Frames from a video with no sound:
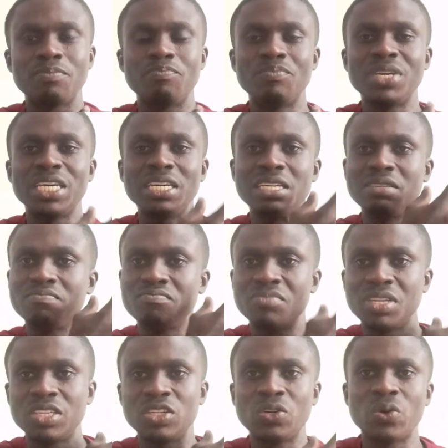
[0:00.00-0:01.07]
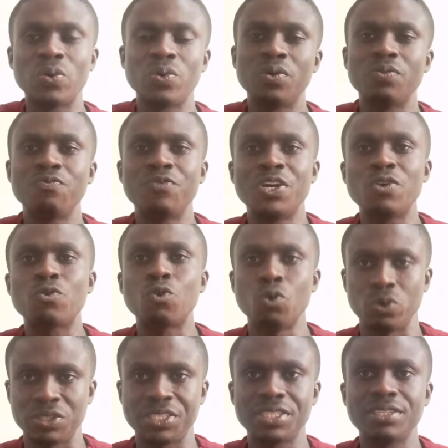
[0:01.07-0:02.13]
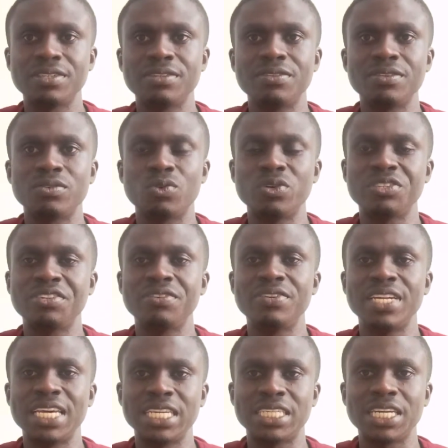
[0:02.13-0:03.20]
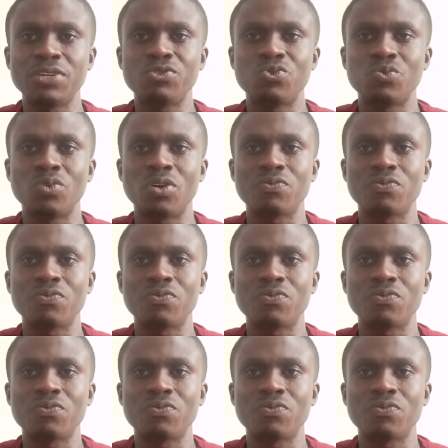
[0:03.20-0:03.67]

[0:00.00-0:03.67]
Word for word: being you know very close, closely related to,